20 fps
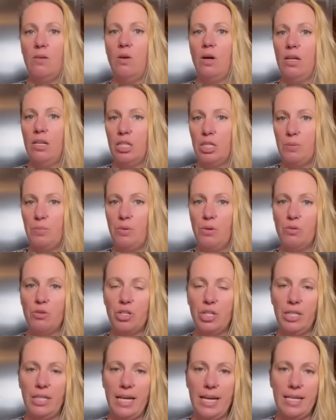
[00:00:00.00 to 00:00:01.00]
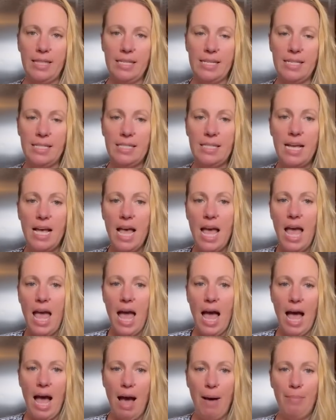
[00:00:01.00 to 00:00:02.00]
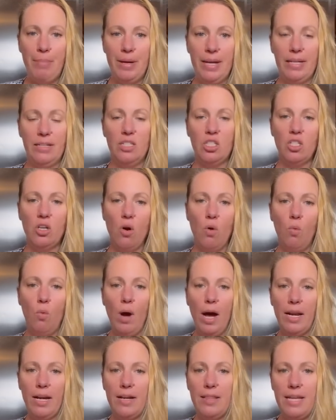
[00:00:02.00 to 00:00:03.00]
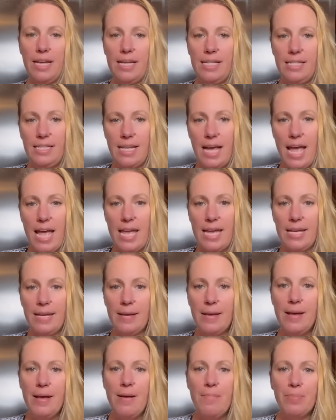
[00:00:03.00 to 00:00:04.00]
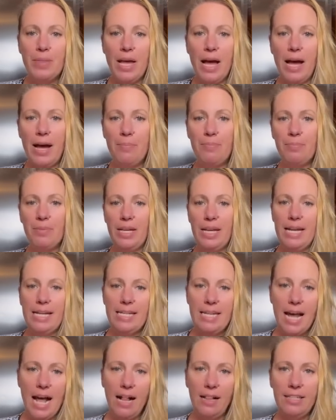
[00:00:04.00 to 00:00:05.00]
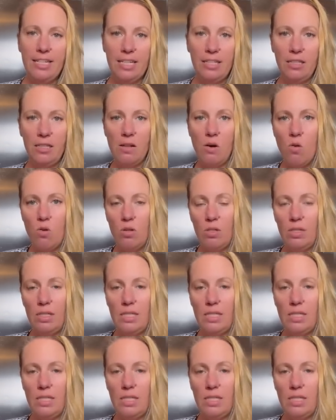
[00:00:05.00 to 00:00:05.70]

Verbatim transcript: an explosion like this happened. So what are they saying? Um, Italian local